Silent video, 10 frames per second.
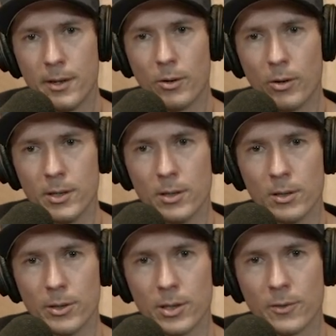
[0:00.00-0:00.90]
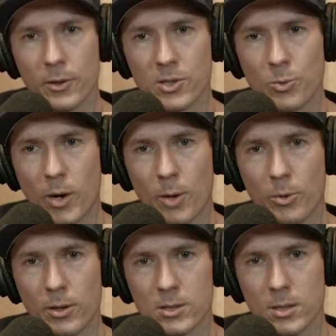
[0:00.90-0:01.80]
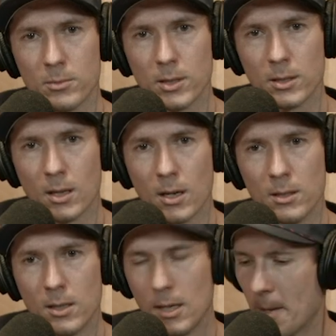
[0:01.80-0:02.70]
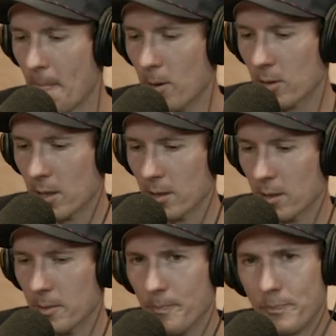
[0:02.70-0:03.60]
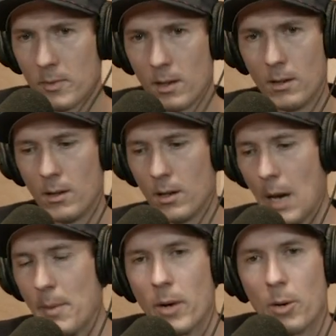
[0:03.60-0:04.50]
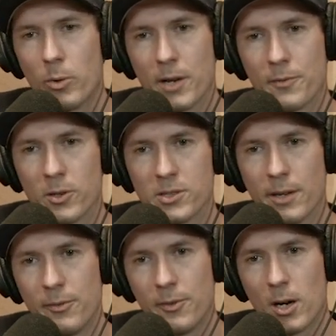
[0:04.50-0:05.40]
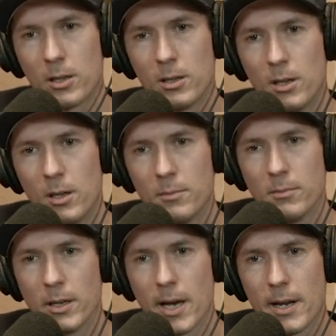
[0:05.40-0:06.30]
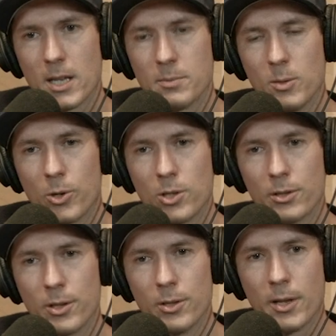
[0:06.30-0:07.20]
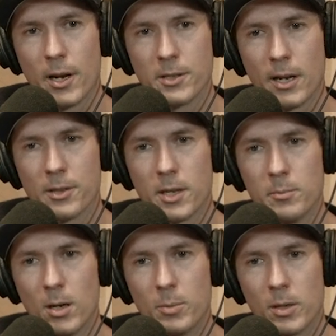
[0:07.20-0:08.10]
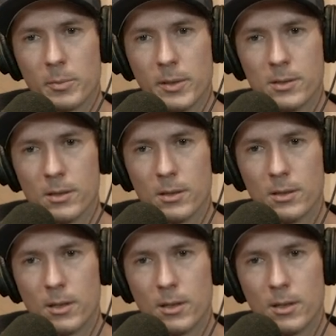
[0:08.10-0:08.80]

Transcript: Or, you know, learn his first oh, swear oh, word right. or something like that. Okay, good. Yeah. I remember when I first said fuck, my dad asked me, where'd you learn to do that? I said, outside ballpark pizza.